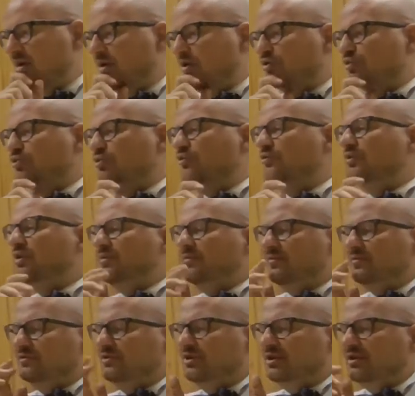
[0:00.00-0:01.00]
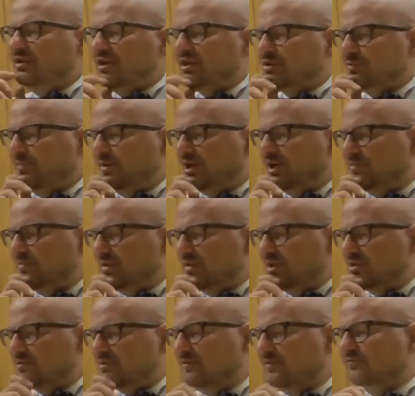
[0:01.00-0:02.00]
So we did
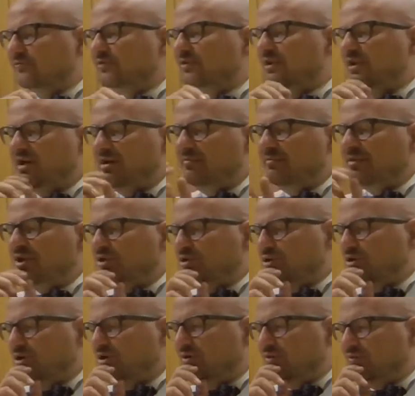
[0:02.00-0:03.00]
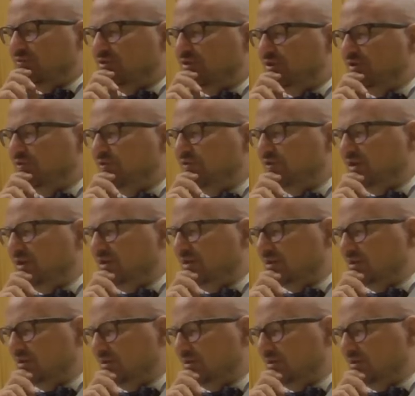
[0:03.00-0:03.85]
experiments with a number of different